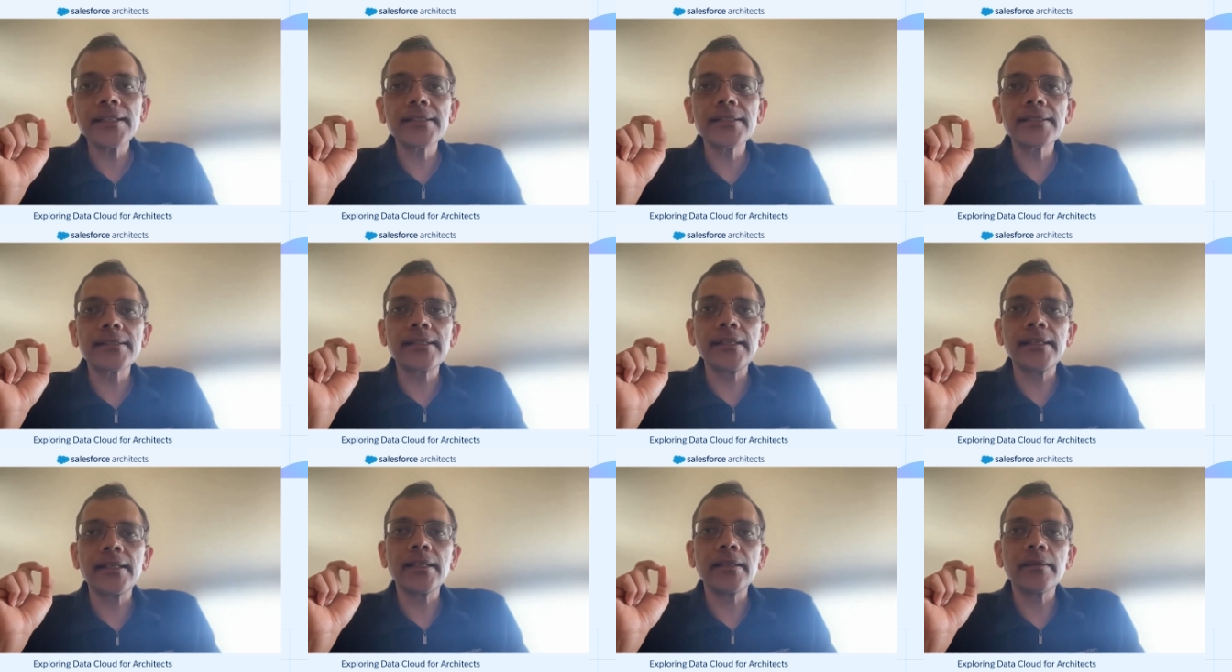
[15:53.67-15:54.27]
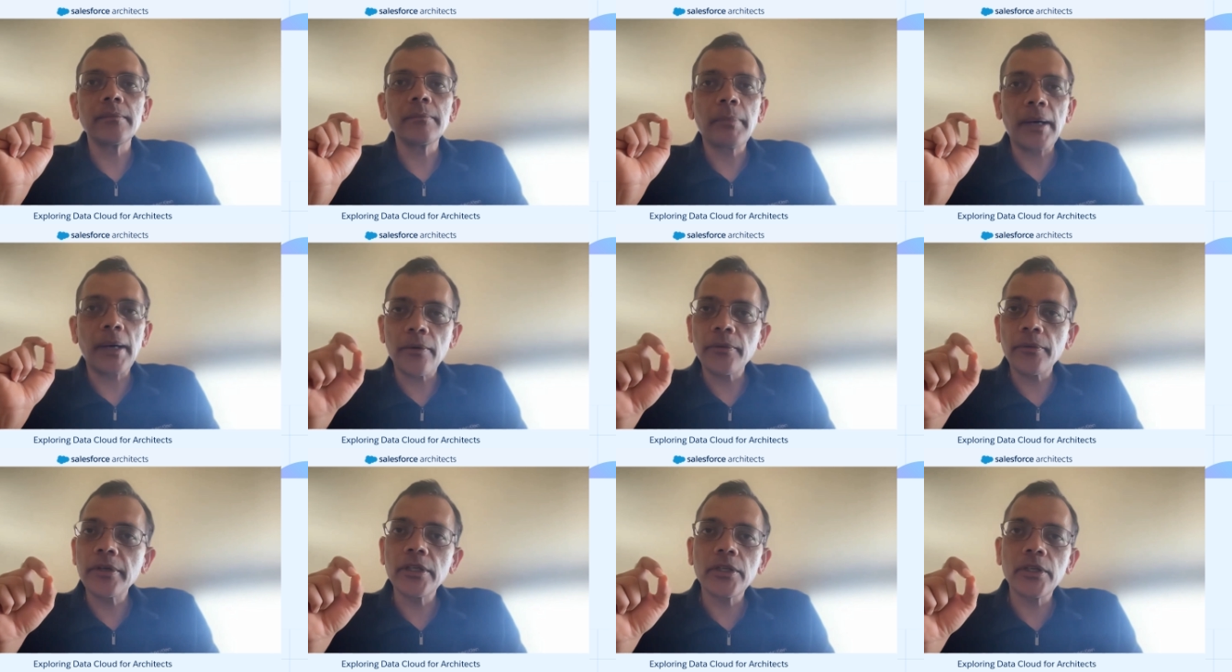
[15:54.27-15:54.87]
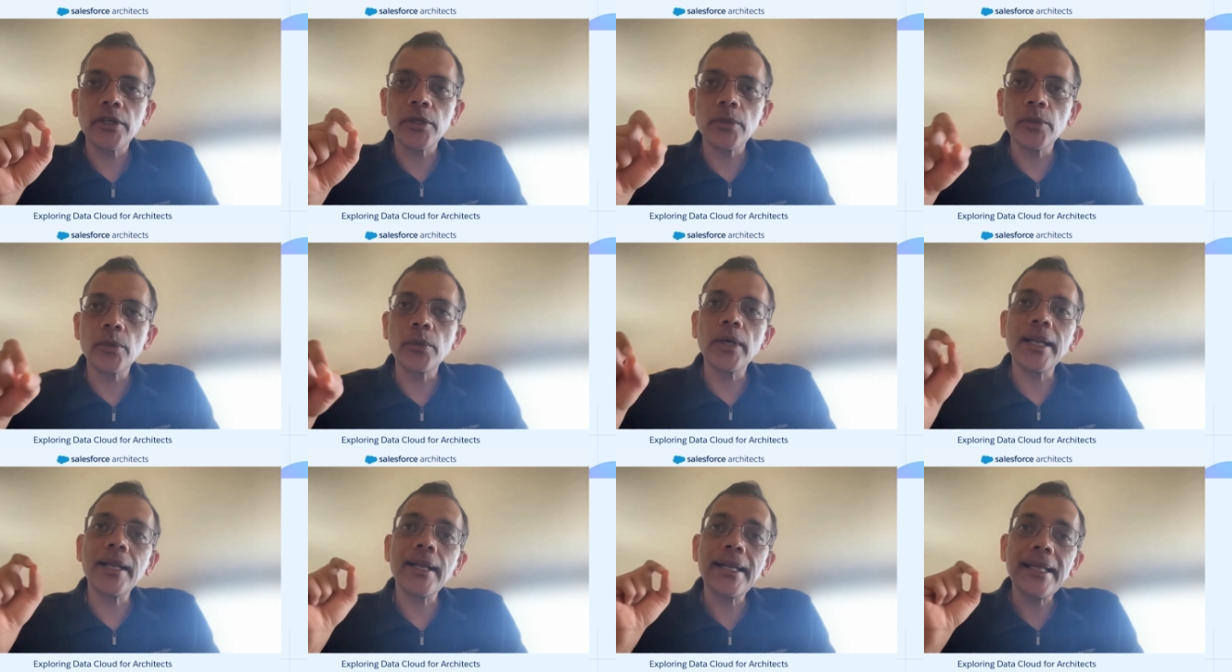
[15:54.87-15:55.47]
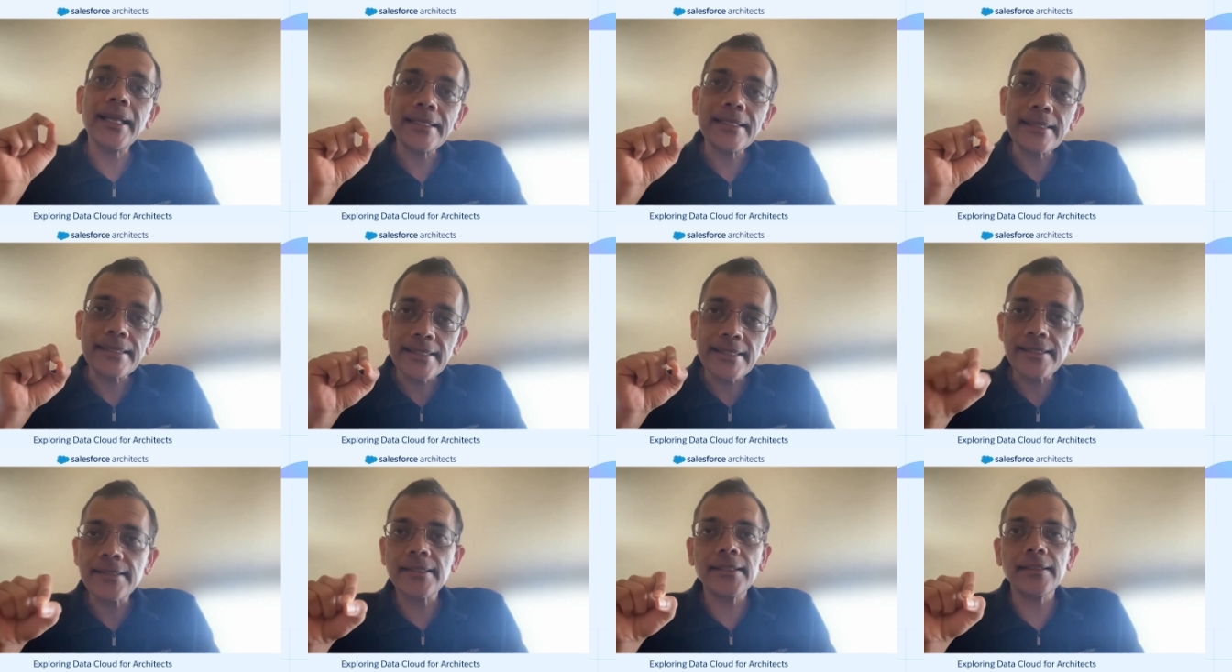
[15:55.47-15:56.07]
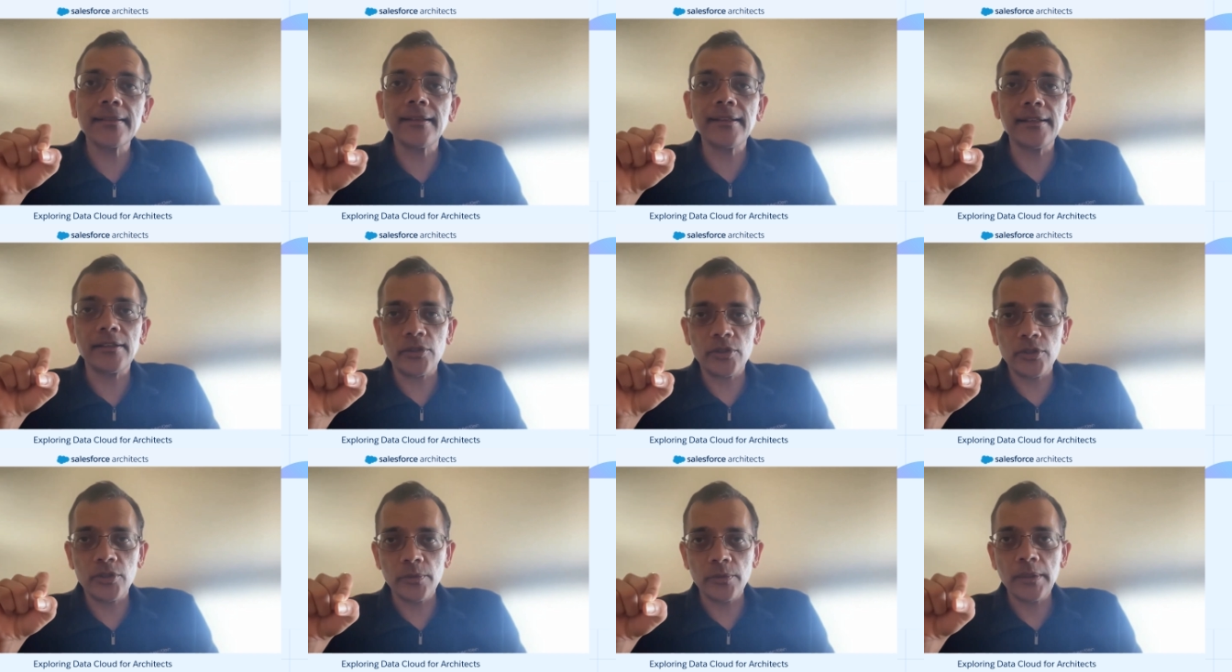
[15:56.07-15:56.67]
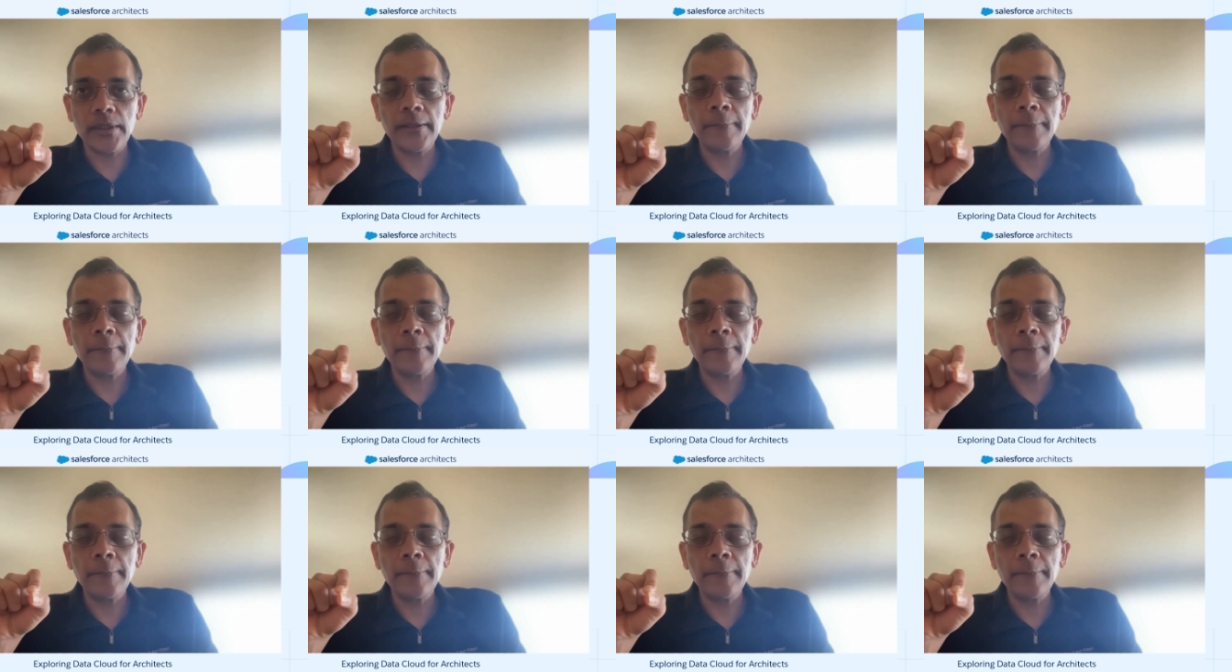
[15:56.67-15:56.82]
is the power you can do and an existing thing too.